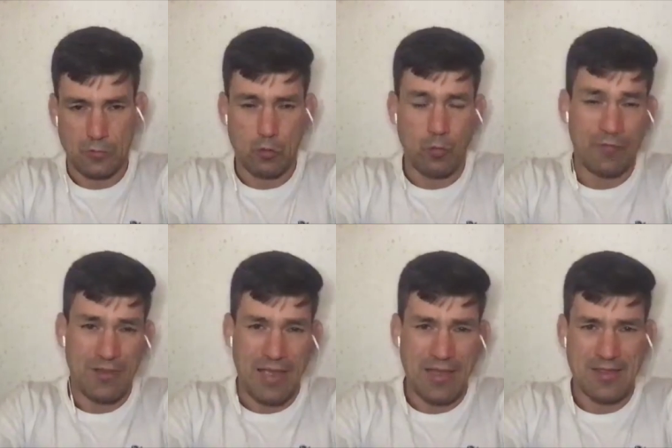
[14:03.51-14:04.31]

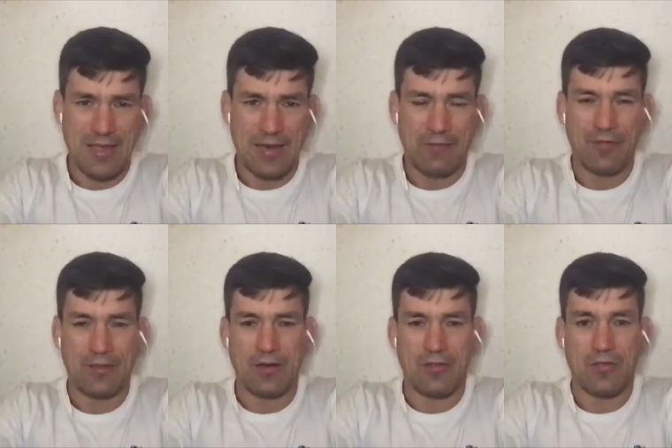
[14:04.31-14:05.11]
With that said, I think
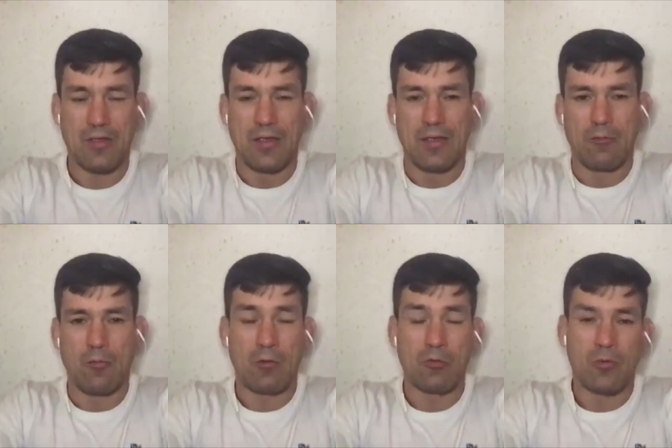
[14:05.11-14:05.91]
there's
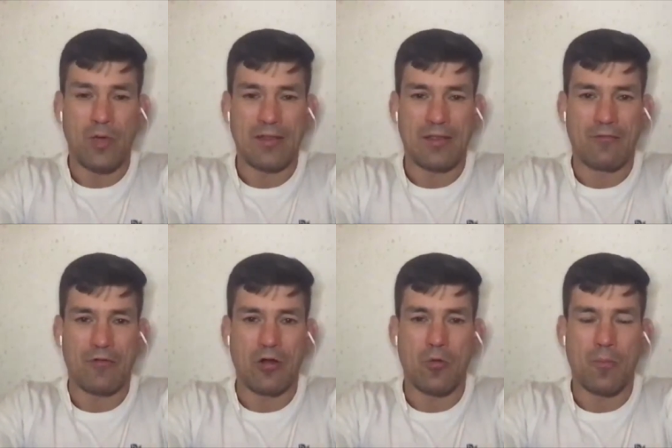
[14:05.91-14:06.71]
welterweight is a
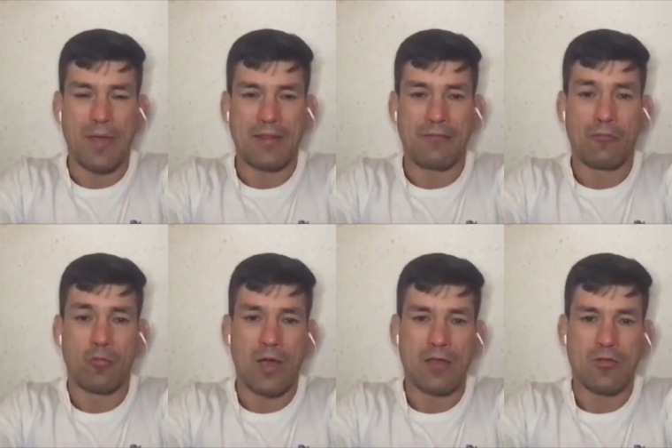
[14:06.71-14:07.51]
very competitive
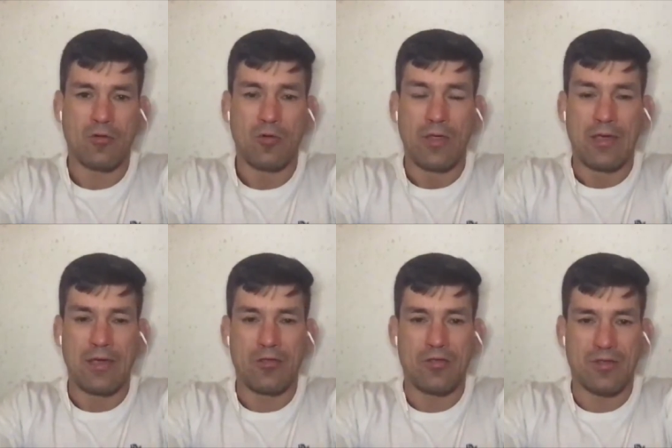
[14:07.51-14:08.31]
weight, so
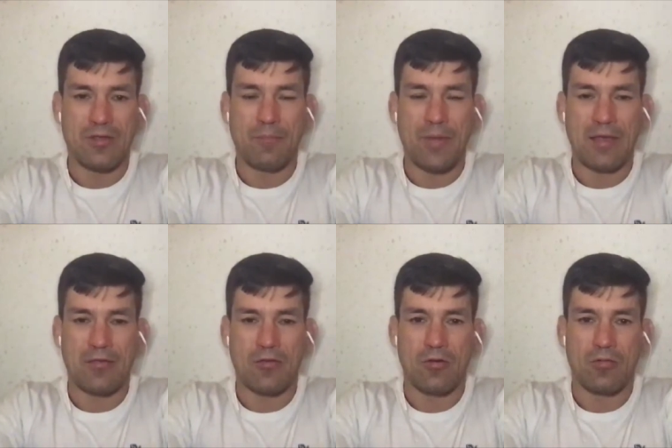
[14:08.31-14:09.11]
it just
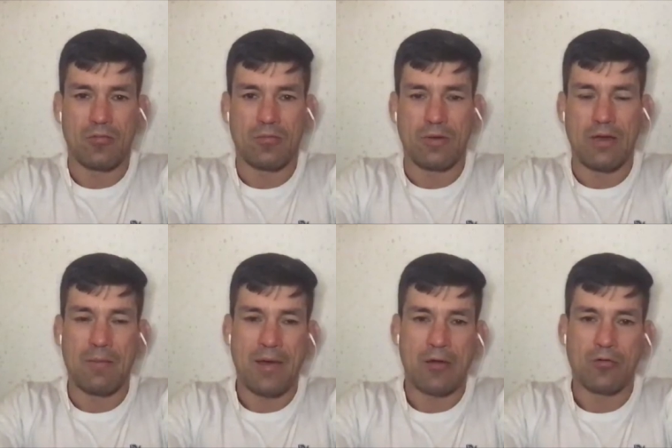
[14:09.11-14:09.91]
depends on
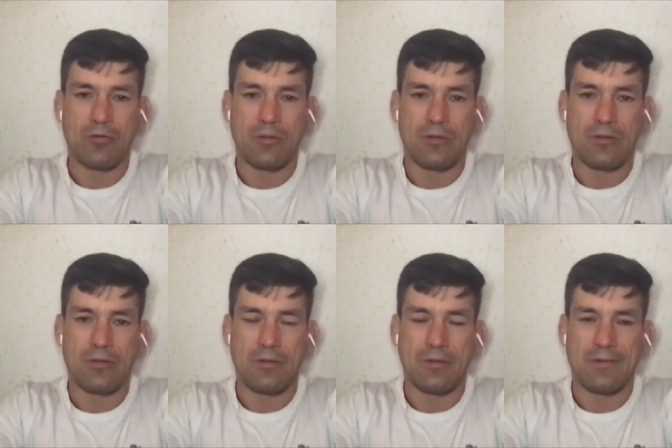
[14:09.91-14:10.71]
Kamaru
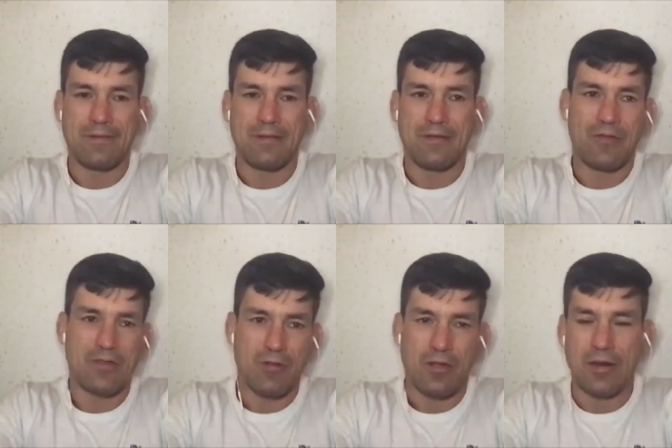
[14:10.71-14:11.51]
if he's
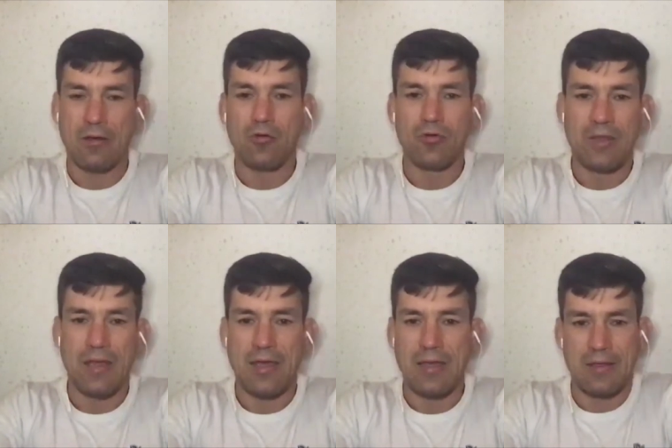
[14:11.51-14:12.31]
not in a good
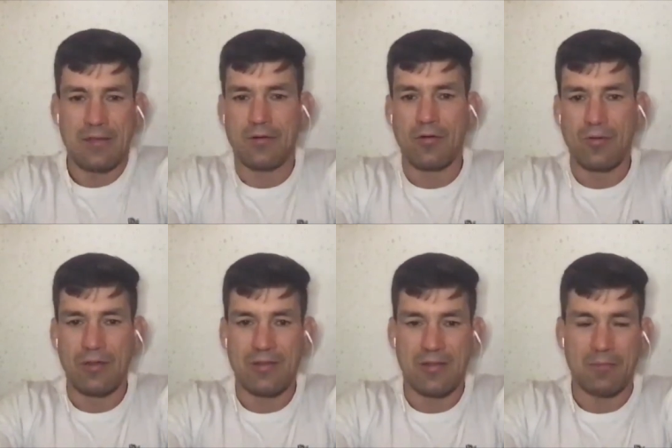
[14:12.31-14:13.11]
day, you know, in
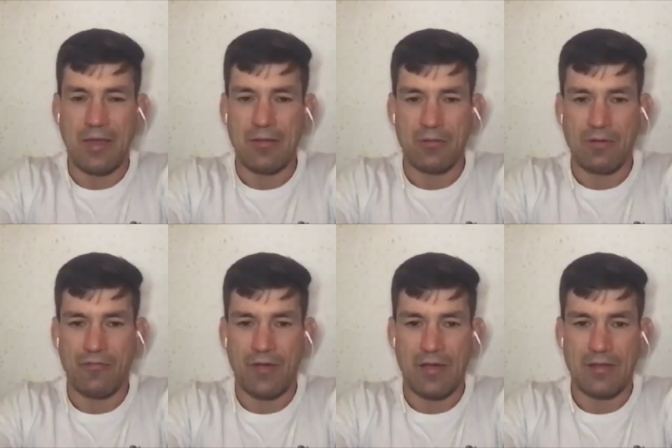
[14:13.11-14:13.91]
some tight
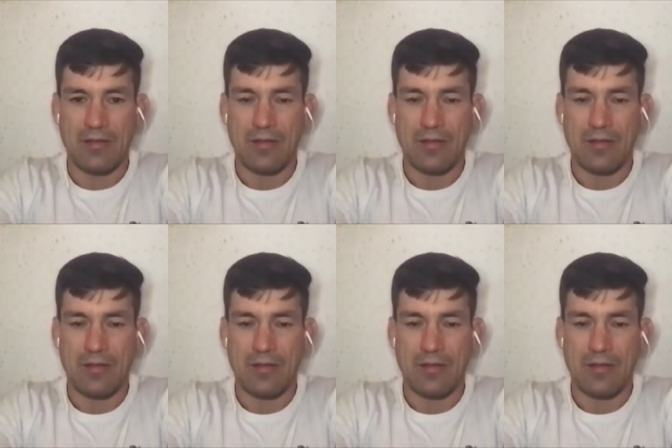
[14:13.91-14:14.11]
defense,